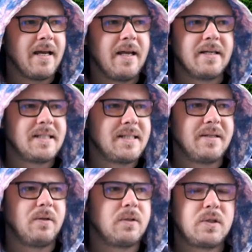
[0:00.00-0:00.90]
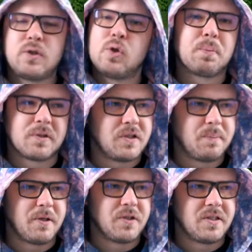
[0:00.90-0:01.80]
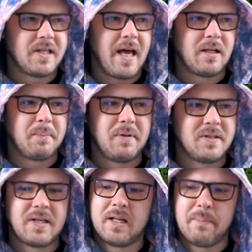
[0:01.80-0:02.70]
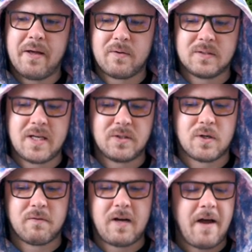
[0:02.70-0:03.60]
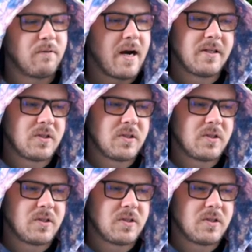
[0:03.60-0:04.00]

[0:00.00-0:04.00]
it is still super suspicious that the Ballista and the Medical tent survived, right?